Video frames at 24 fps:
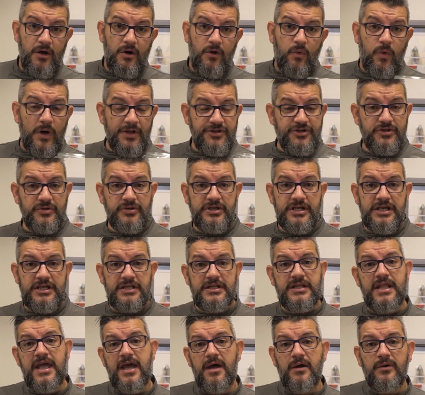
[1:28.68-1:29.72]
What you need
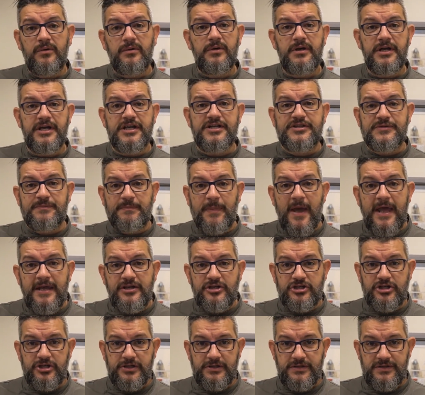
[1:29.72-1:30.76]
now is
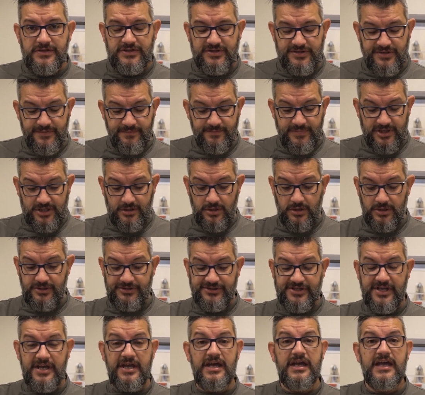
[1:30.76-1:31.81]
patience,
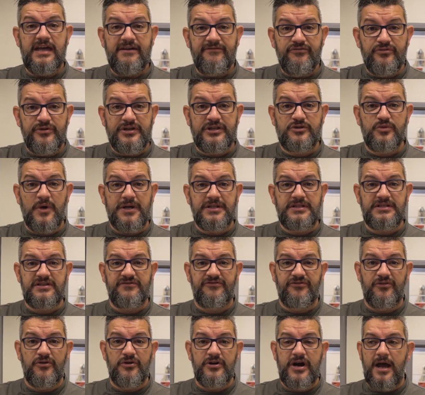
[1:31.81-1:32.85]
because every
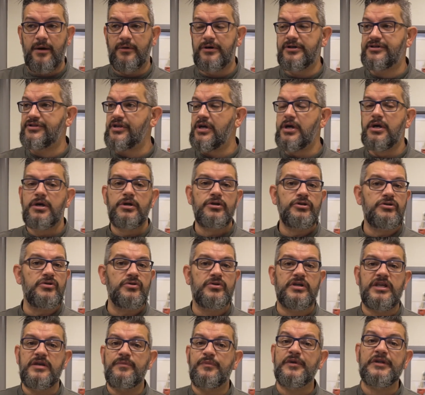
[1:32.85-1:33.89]
24 hours you
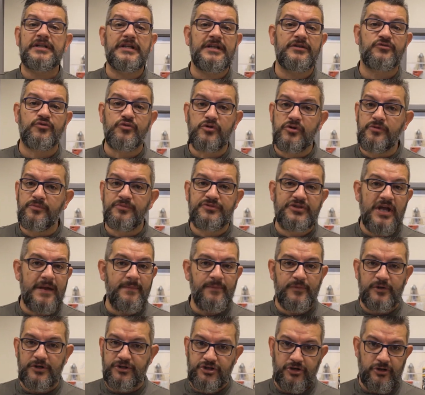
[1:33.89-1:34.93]
keep it at room
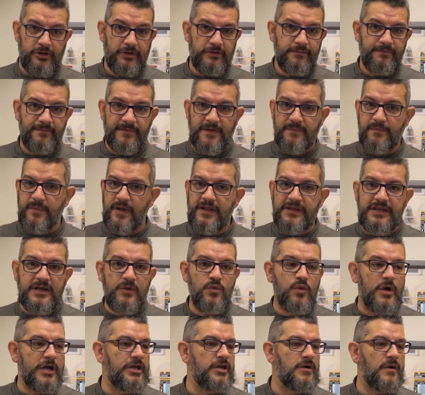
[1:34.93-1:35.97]
temperature. Depending
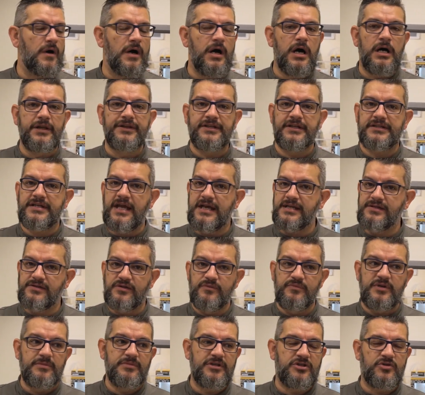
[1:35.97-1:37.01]
where you are, that has to
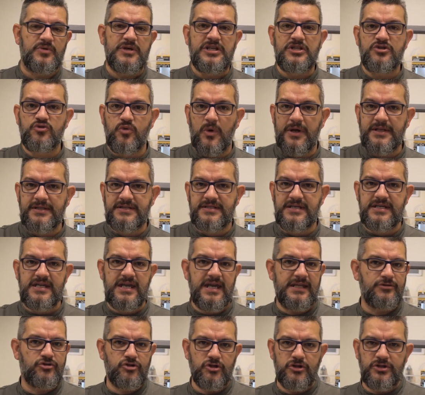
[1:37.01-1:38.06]
be between 20
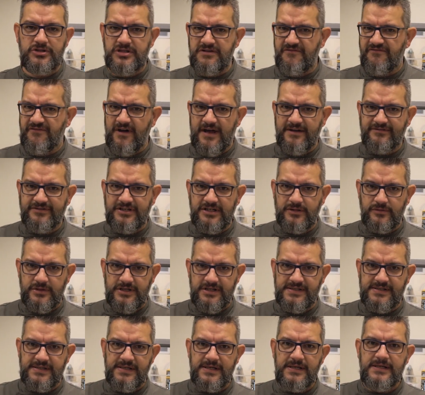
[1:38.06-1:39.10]
and 35
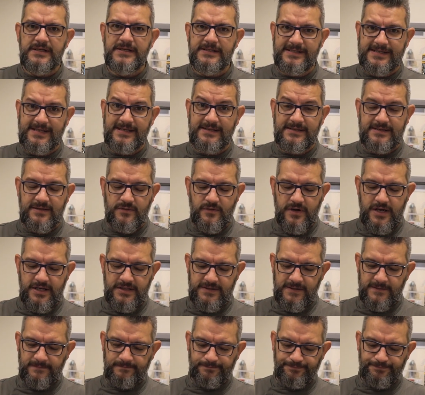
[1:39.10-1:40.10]
degrees centigrade.